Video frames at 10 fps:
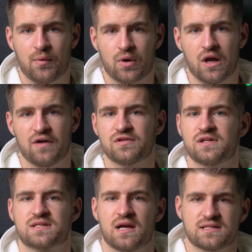I would love to
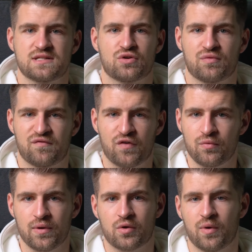discuss this over the
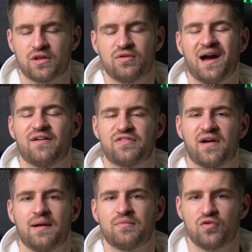phone real quick. Do you have
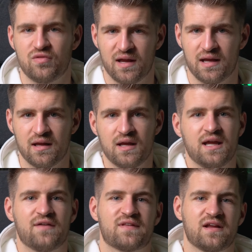time today?
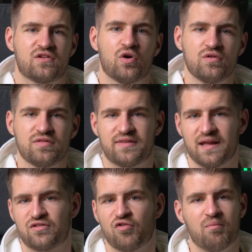If they don't,
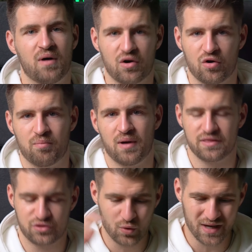then tomorrow,
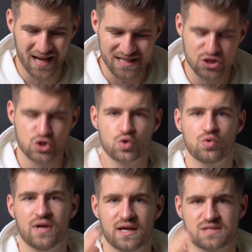but do it as
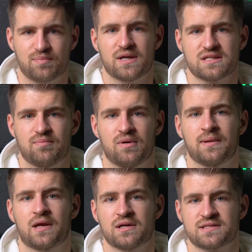soon as possible,
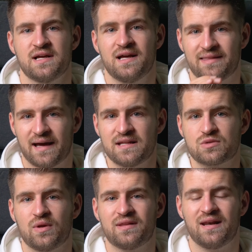because that is
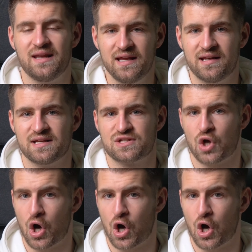when the lead is the